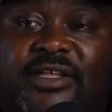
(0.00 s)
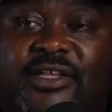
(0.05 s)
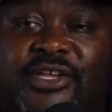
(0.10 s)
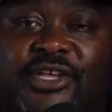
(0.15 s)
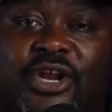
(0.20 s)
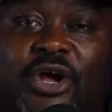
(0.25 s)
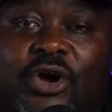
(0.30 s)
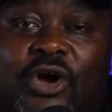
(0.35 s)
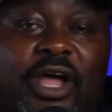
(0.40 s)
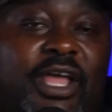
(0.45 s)

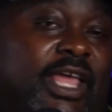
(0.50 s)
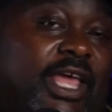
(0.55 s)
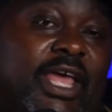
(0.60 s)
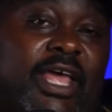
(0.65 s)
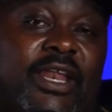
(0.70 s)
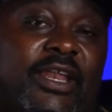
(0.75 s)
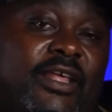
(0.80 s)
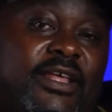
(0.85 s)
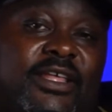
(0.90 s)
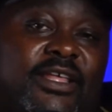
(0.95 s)

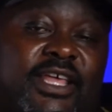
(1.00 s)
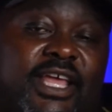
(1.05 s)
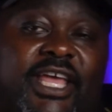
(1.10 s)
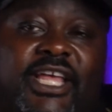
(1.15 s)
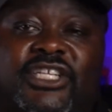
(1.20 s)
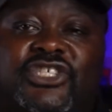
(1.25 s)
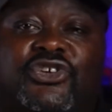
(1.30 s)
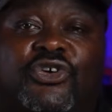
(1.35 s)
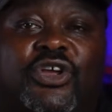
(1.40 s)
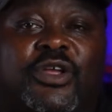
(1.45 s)
Again,
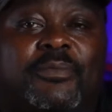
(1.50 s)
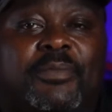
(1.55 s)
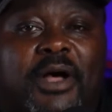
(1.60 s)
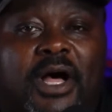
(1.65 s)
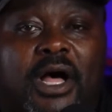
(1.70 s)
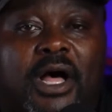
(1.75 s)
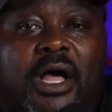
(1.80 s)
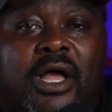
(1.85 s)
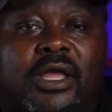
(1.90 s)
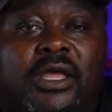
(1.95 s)
injury
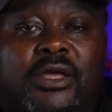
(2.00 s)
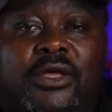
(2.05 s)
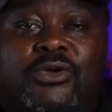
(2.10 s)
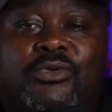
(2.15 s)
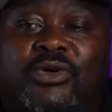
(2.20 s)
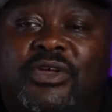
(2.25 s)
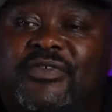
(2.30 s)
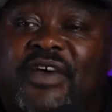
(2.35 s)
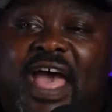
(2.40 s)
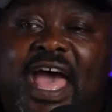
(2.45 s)
bug.
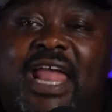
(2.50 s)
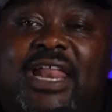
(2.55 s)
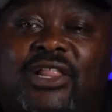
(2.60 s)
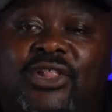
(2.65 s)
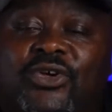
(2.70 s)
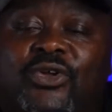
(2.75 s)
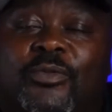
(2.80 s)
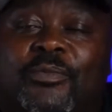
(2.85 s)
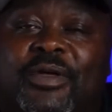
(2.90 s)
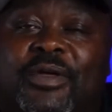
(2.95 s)
We've had a
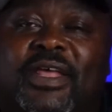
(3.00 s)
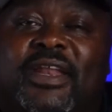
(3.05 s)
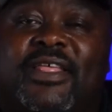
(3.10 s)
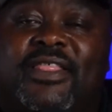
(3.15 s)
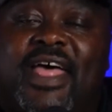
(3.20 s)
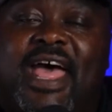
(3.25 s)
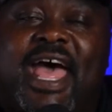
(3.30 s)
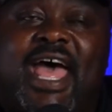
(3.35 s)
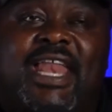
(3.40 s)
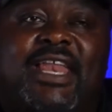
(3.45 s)
little bit of
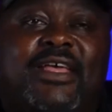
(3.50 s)
that.